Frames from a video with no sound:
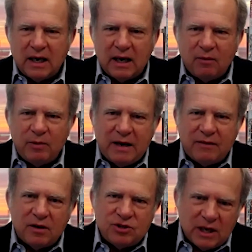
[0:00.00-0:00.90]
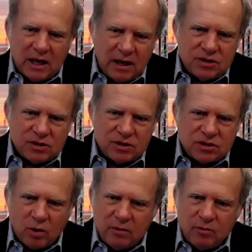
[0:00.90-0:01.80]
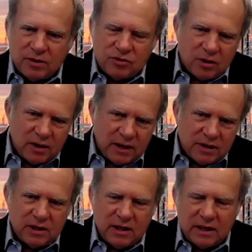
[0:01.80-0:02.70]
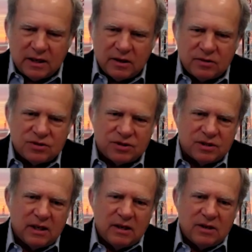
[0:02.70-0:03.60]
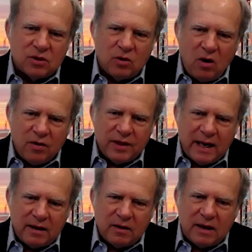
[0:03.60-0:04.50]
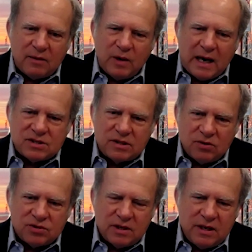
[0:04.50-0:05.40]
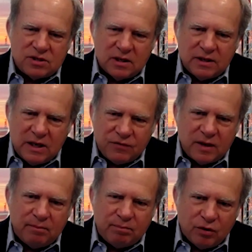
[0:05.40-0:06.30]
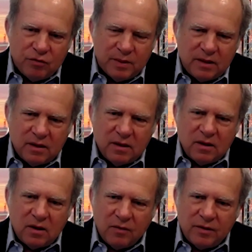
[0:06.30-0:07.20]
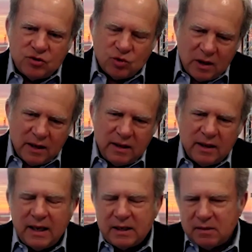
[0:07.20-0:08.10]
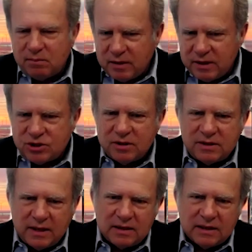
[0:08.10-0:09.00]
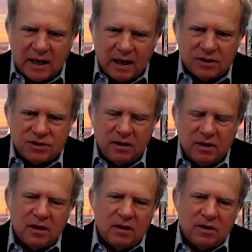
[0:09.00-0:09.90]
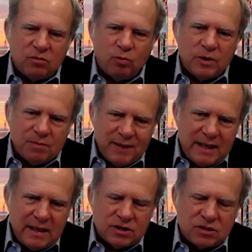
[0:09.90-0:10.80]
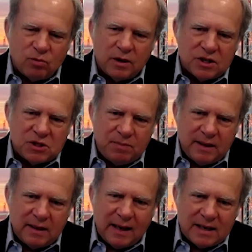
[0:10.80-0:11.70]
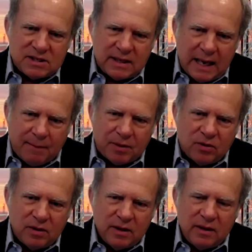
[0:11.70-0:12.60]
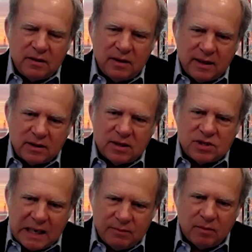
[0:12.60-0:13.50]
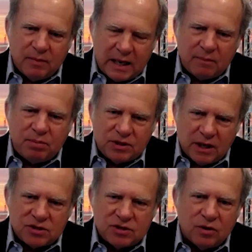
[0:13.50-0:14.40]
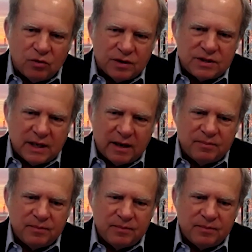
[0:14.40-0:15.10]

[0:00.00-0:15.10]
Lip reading: We have our geologists working with the drilling engineers. So all that, I still see significant improvement on the drilling and completion technology, which means we're going to spend less capital to get the same amount of production over time.